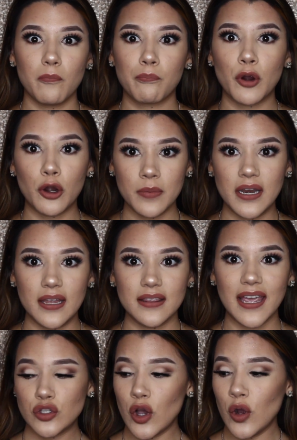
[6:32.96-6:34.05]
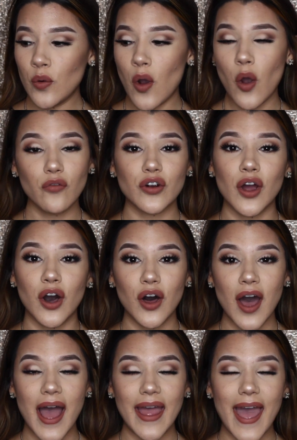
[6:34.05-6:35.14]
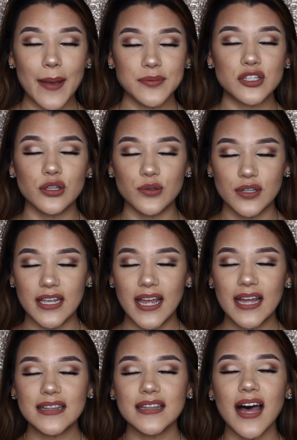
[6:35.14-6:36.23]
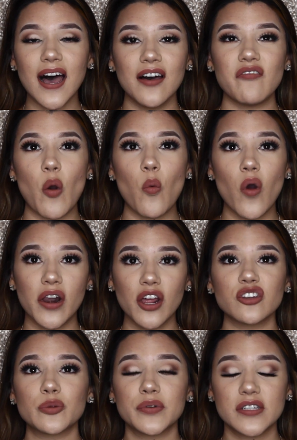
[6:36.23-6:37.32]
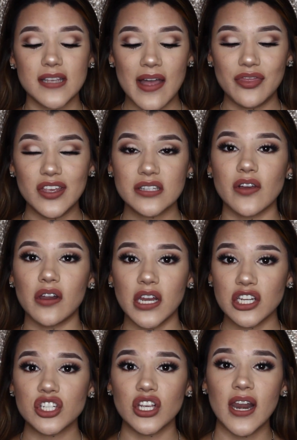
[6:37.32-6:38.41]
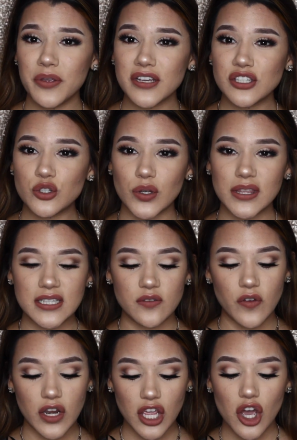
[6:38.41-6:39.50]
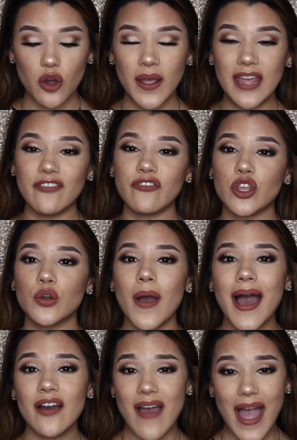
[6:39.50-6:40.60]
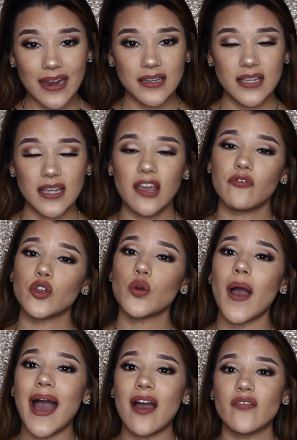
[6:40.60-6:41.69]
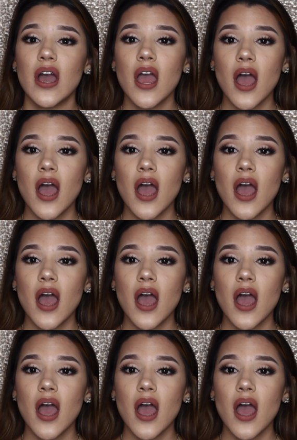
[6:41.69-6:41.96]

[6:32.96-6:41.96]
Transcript: permanent. So overall, I absolutely love 100% this foundation. I hope you guys enjoyed this video. If you have acne, if you have